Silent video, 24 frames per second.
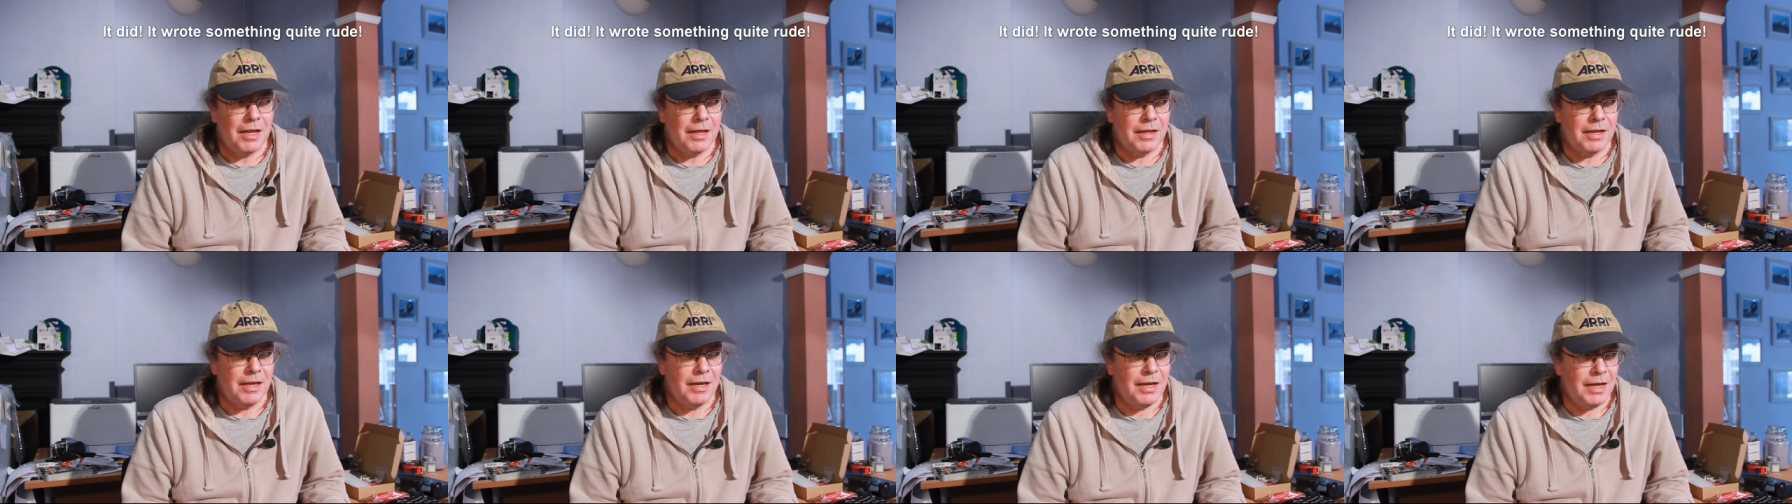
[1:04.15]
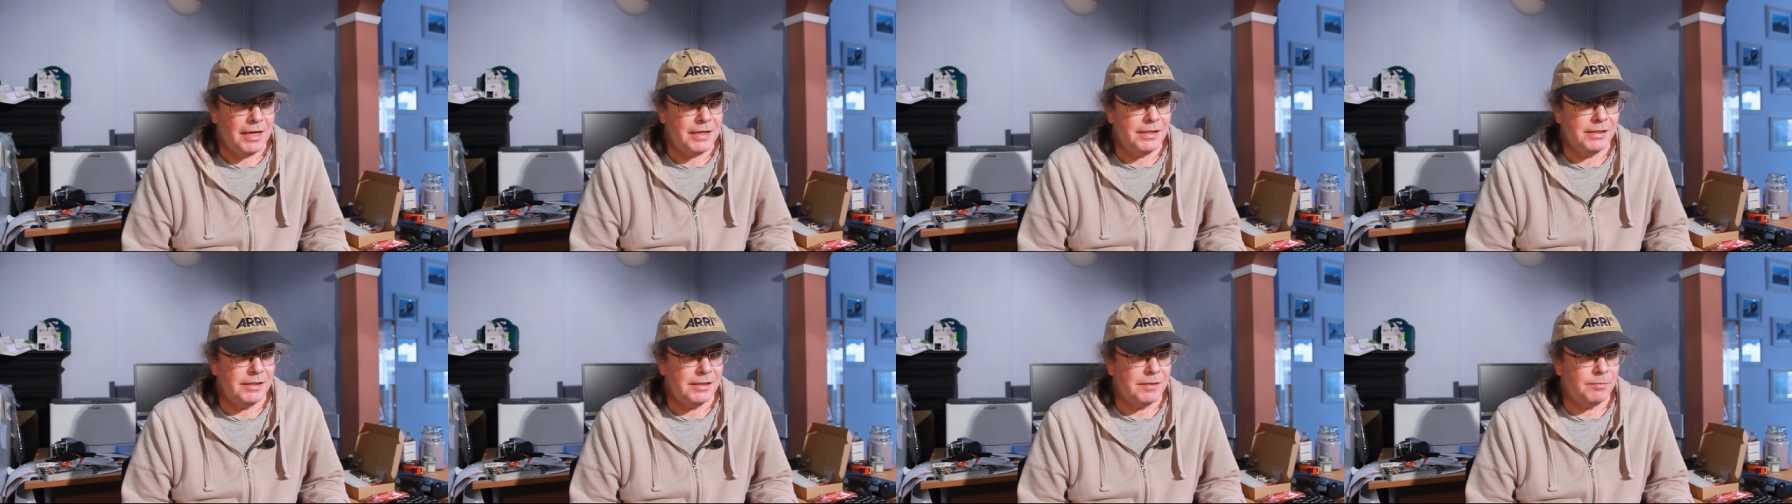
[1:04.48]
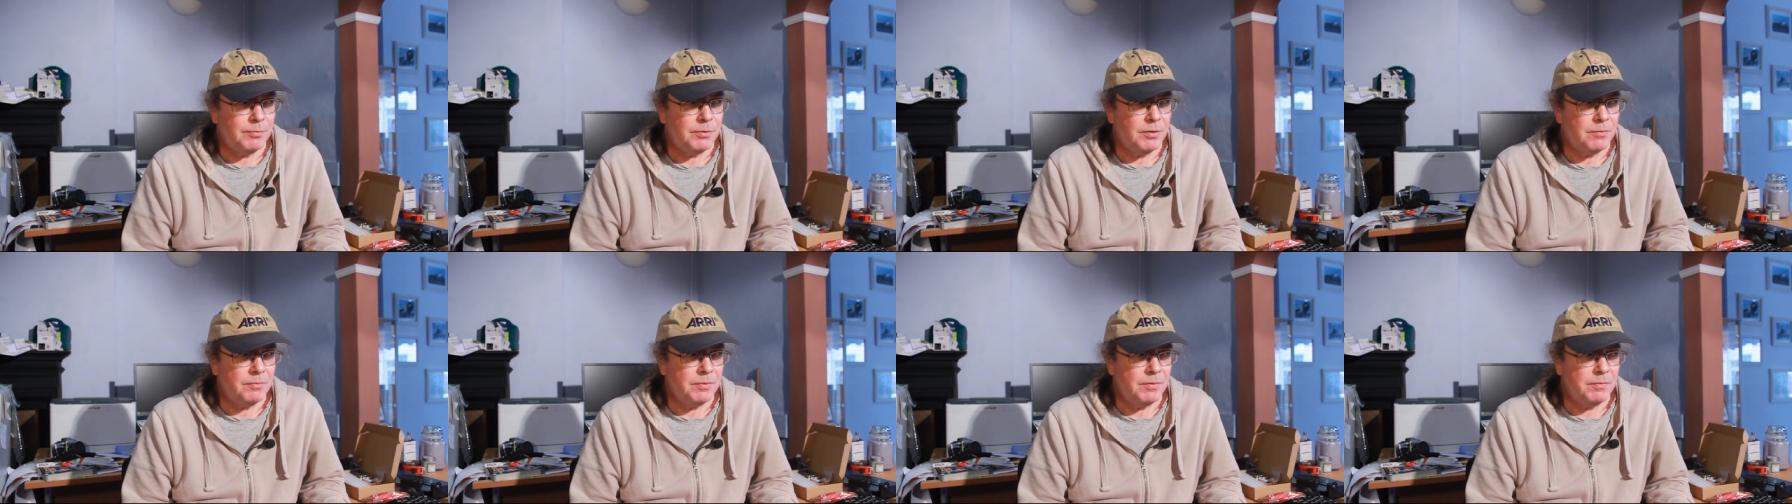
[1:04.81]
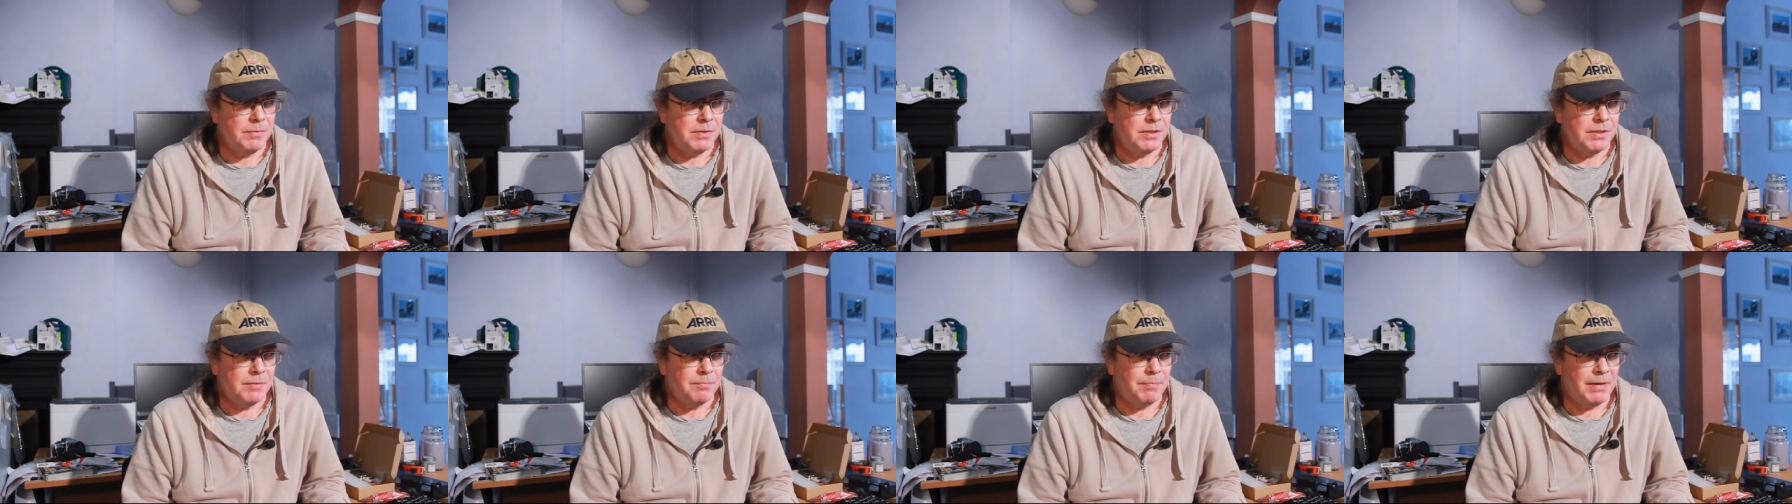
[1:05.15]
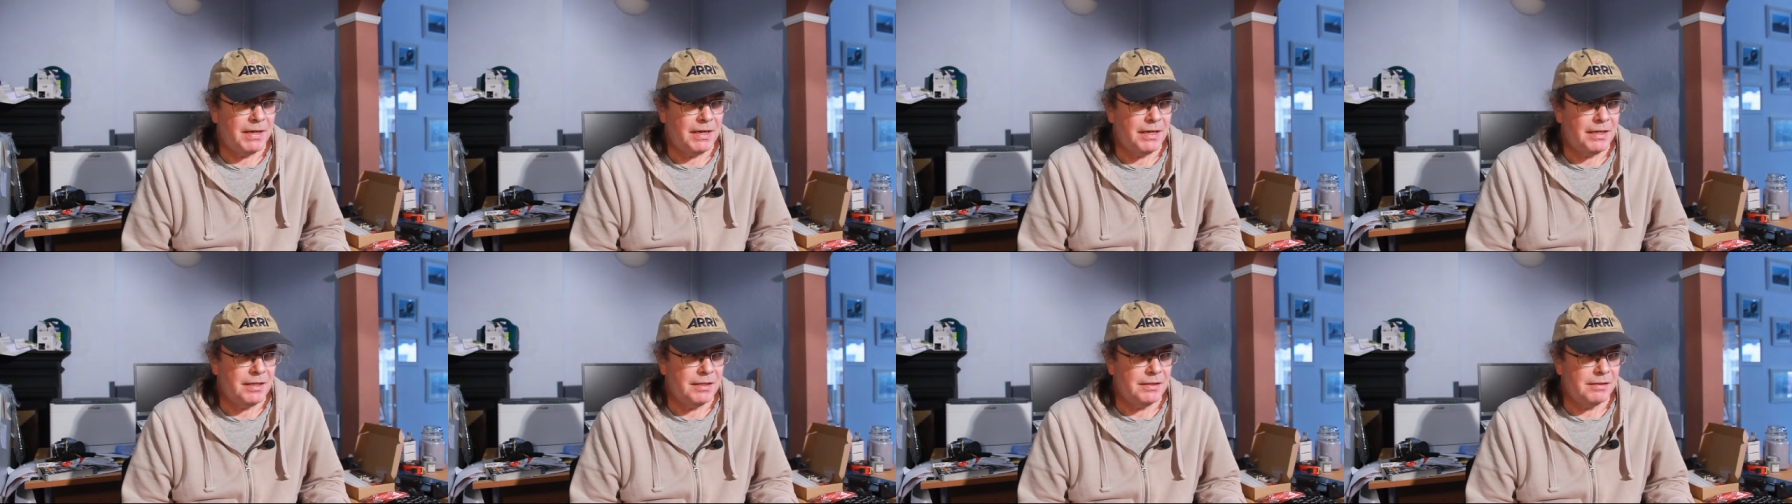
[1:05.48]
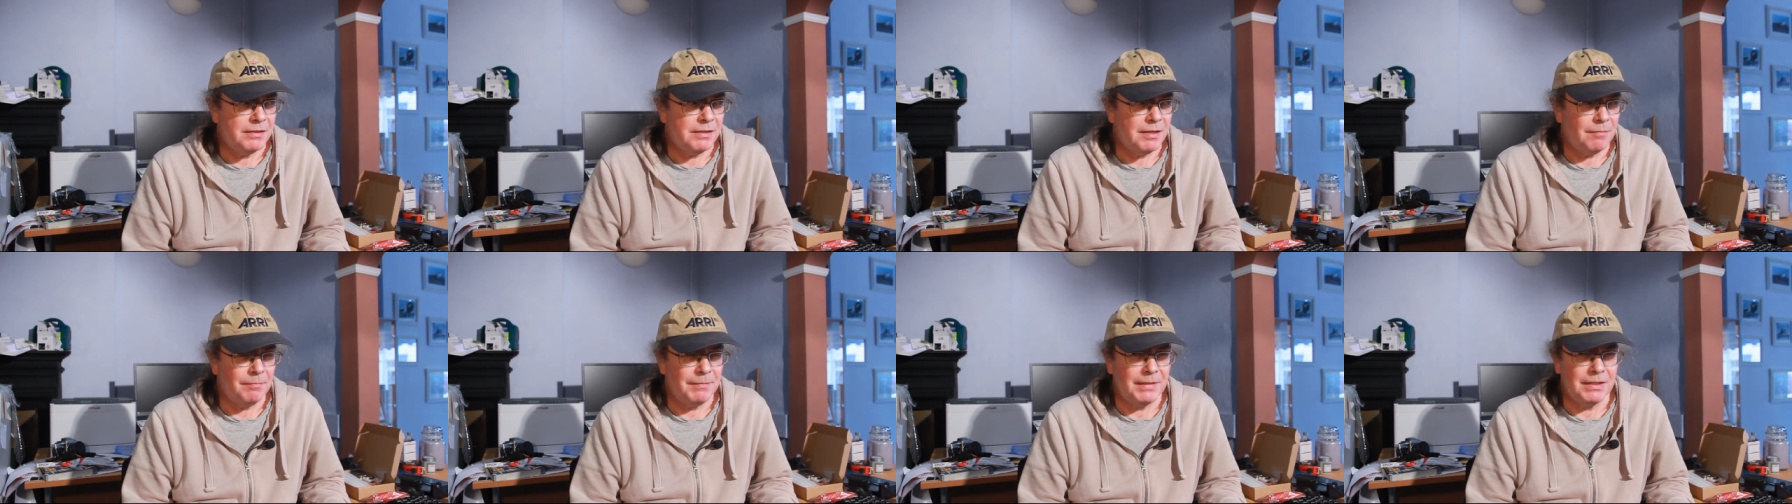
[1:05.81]
The latest problem has been
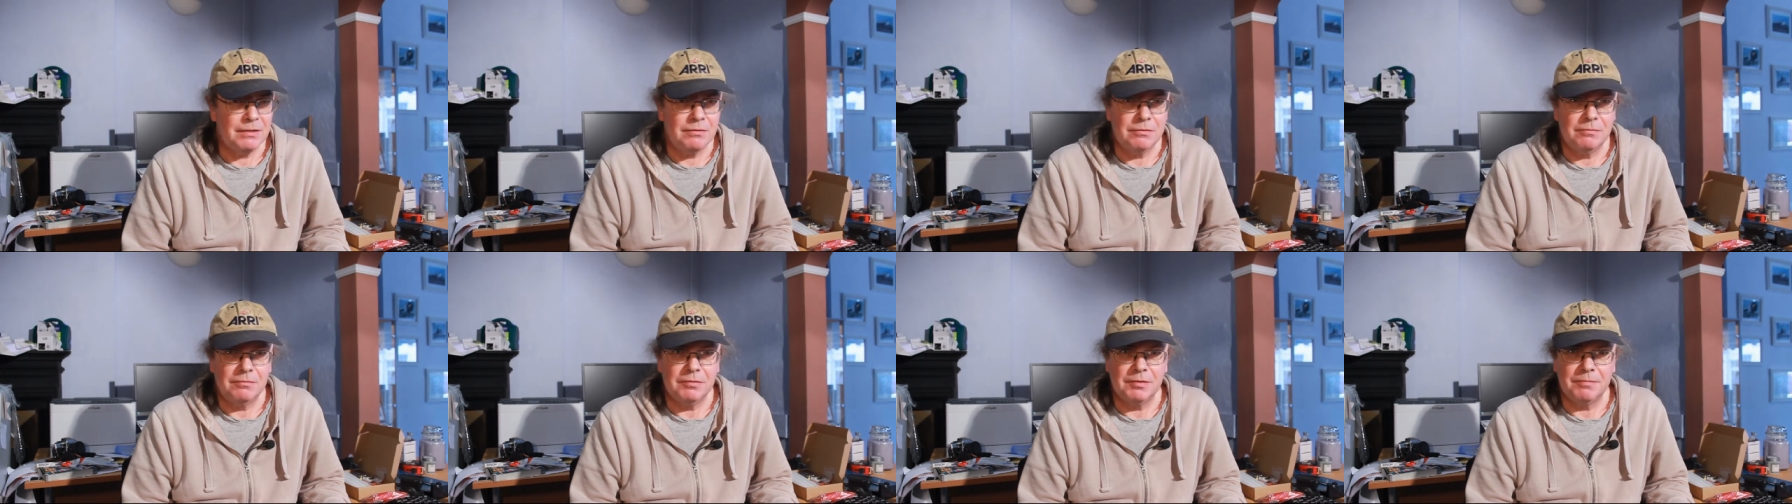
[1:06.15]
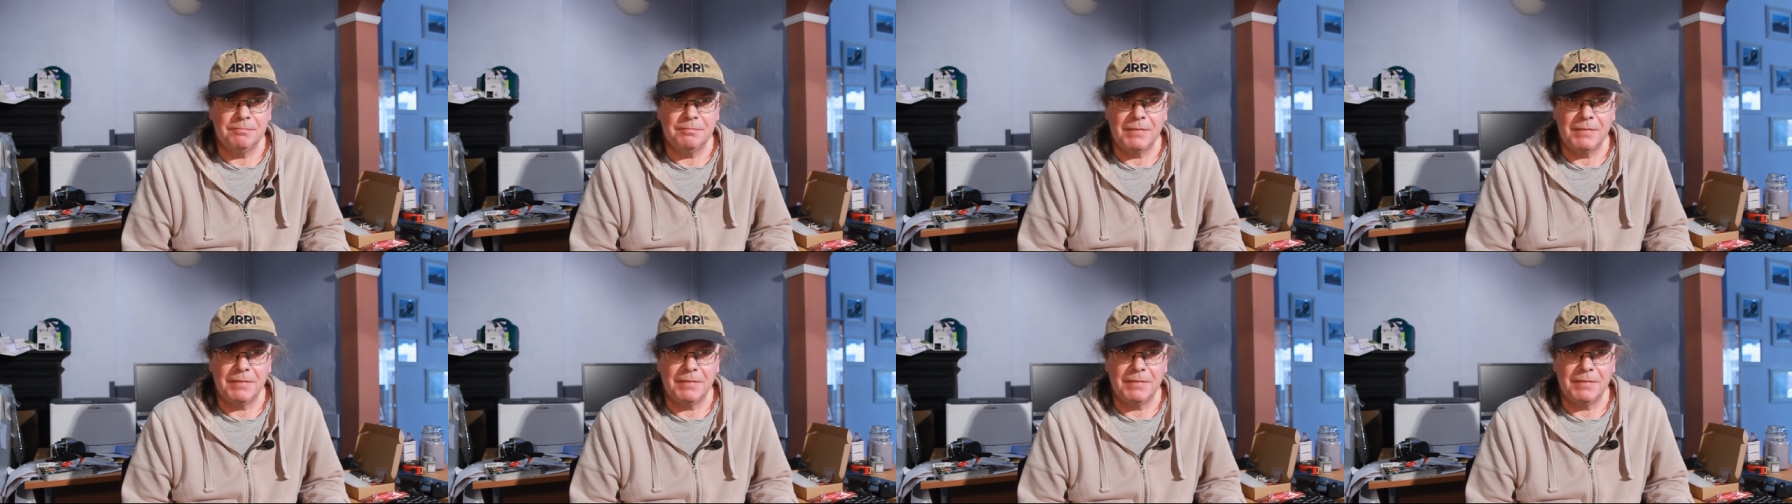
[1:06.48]
something called